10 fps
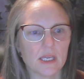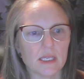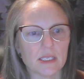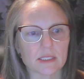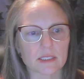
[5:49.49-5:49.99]

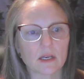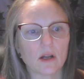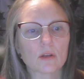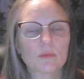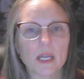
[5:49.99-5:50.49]
is
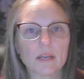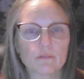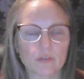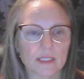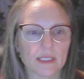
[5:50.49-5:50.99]
colorblind
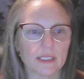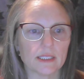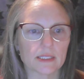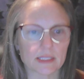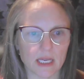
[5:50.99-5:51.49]
friendly
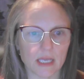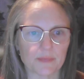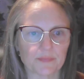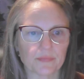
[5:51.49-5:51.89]
design.